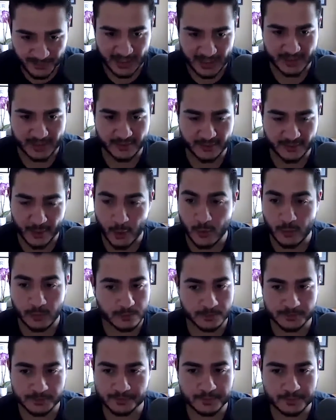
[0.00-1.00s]
And
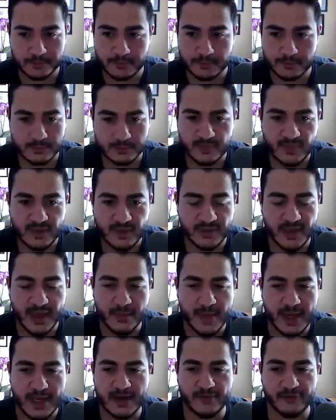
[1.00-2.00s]
though
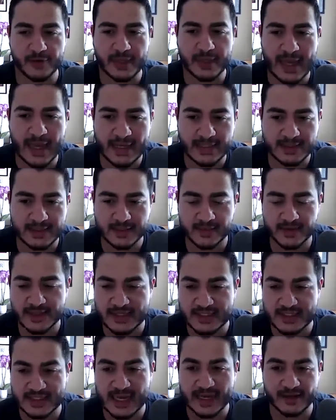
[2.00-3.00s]
they may never cast
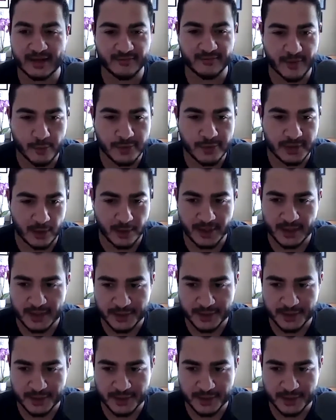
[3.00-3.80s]
the deciding vote on